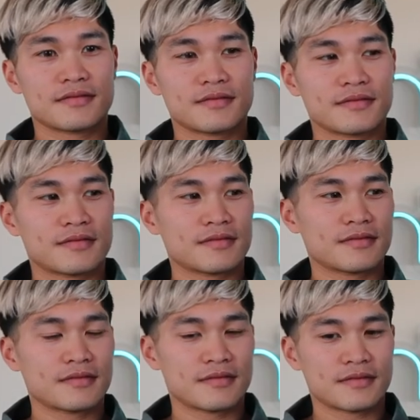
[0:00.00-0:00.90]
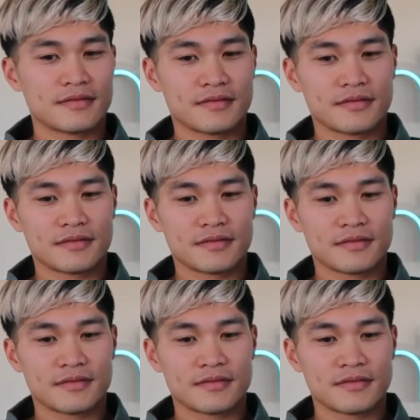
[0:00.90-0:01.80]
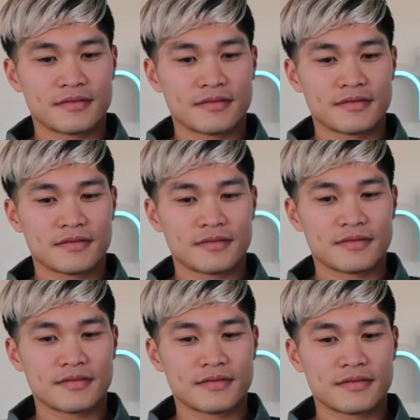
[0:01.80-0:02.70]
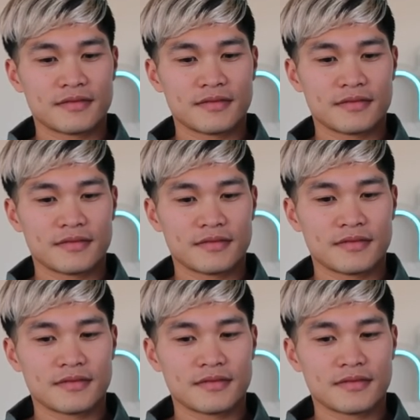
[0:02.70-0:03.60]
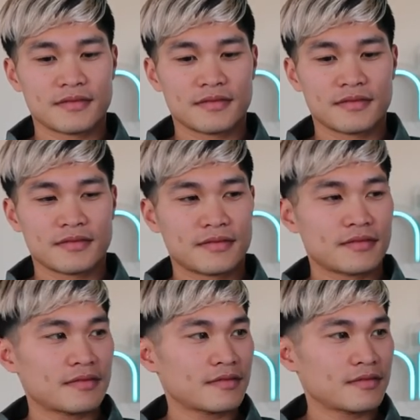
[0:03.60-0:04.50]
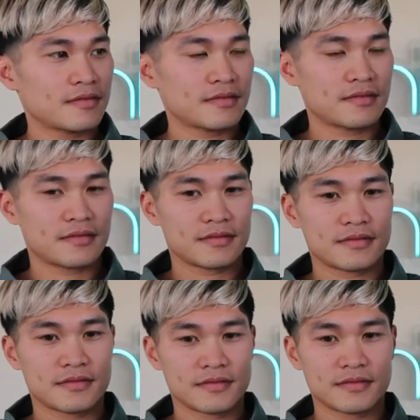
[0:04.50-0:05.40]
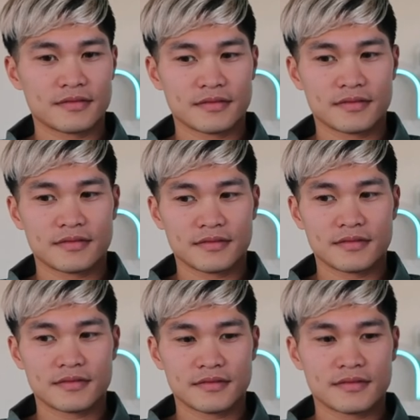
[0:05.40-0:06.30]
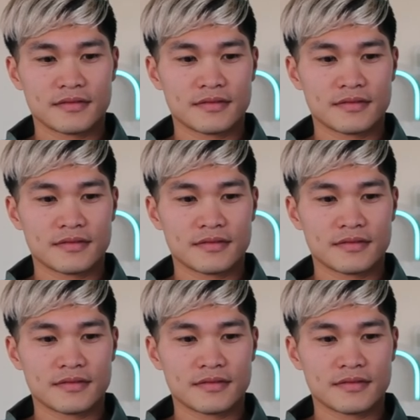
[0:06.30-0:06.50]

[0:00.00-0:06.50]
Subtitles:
This person isn't speaking.